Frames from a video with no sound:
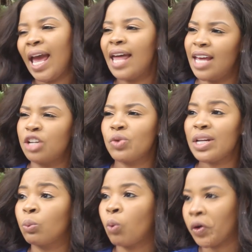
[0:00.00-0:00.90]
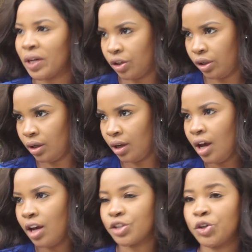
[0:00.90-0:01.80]
And that really worried her
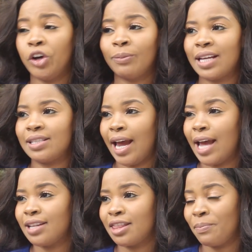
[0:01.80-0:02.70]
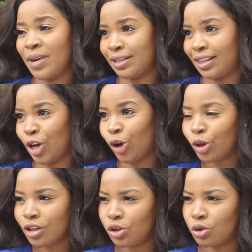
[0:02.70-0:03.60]
because her and my dad did the best that they could,